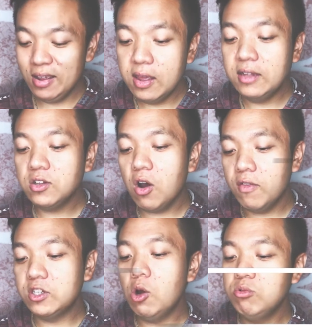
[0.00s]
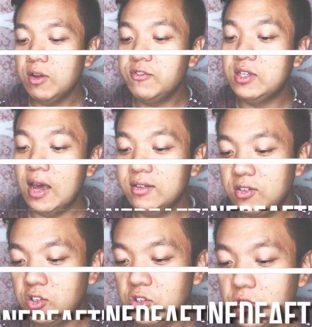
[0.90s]
It's called the tone deaf
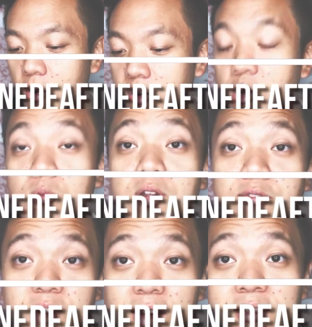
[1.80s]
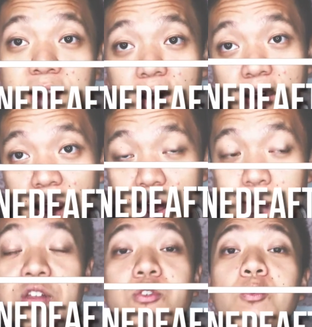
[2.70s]
test. Just go to tonedeaftest.com.
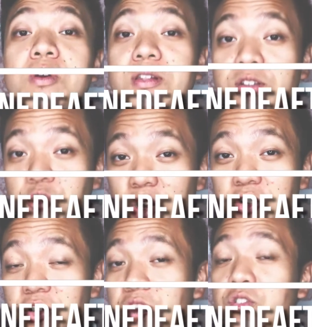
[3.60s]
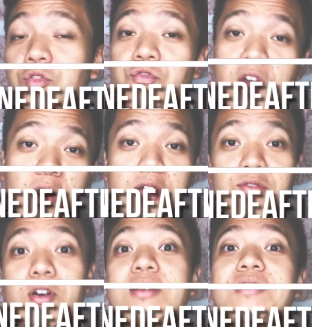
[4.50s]
If you read the instructions, it's very,
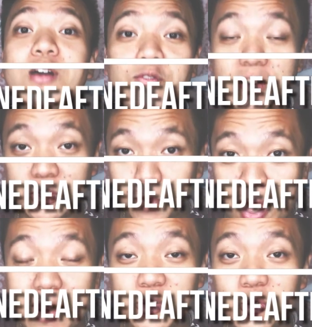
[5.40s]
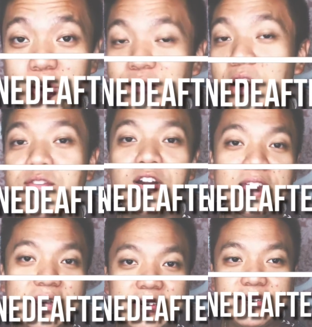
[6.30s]
very self-explanatory, very, very
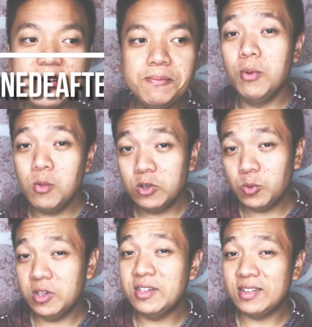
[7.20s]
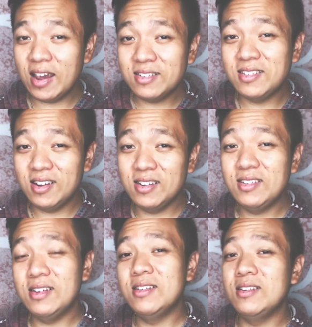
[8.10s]
easy. Pretty much what this test does
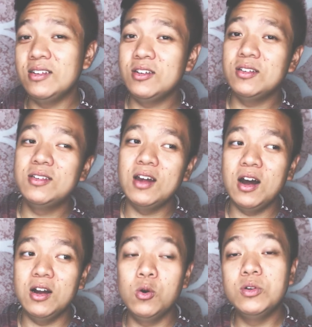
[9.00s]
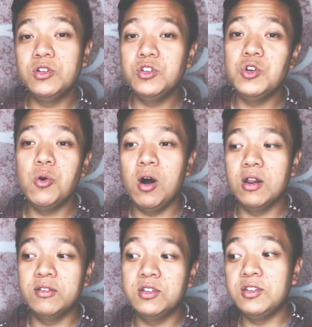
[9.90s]
is it just quizzes you on
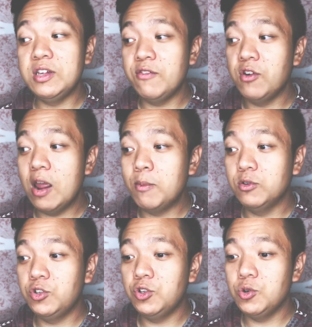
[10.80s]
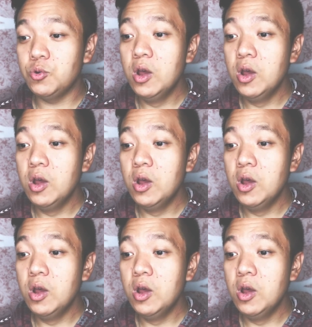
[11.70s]
it to see if you're able to,